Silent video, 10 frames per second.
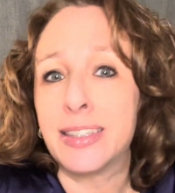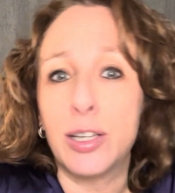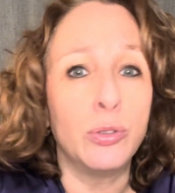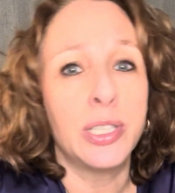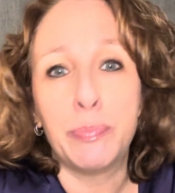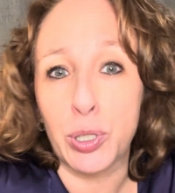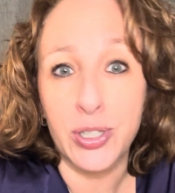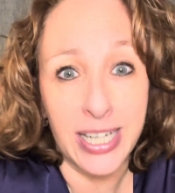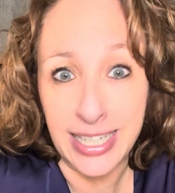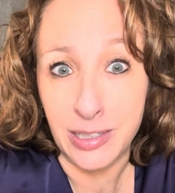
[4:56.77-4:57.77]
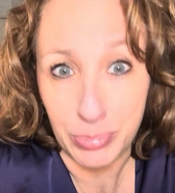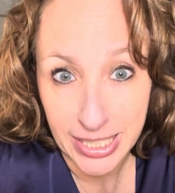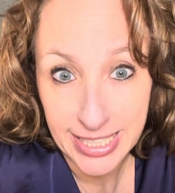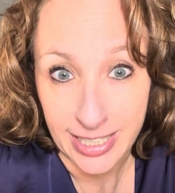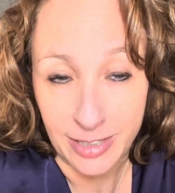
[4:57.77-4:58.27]
the only person on the
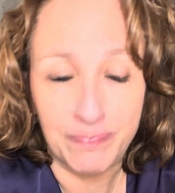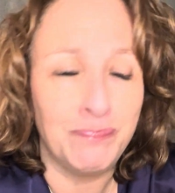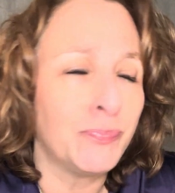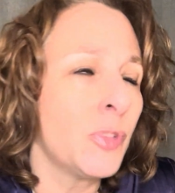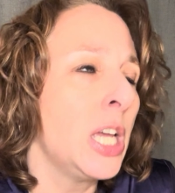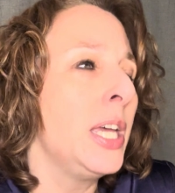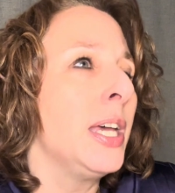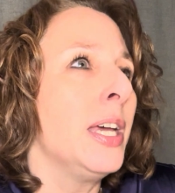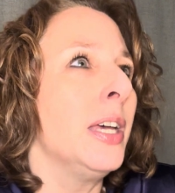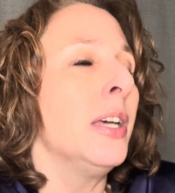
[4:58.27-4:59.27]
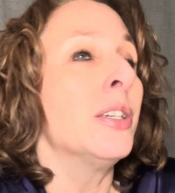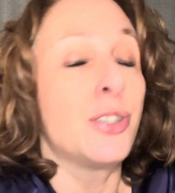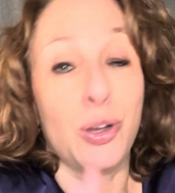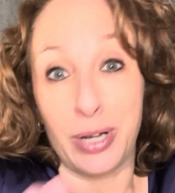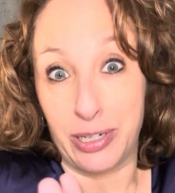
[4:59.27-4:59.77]
planet.
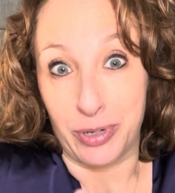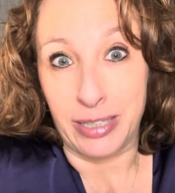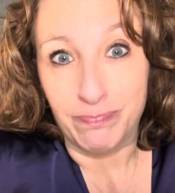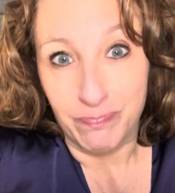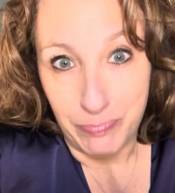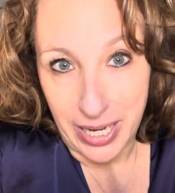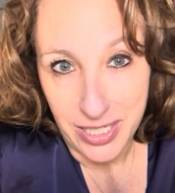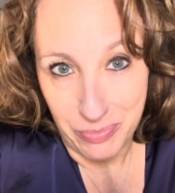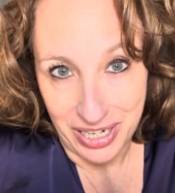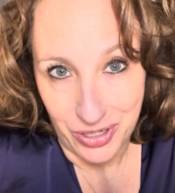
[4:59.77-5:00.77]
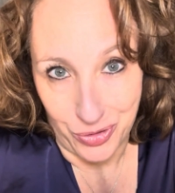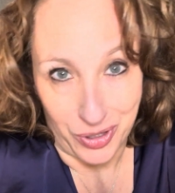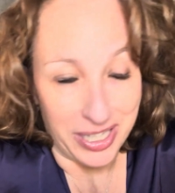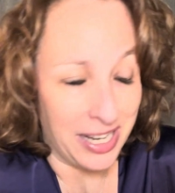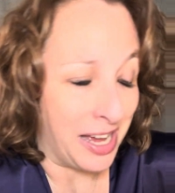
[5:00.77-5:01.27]
So anyway, back to my story.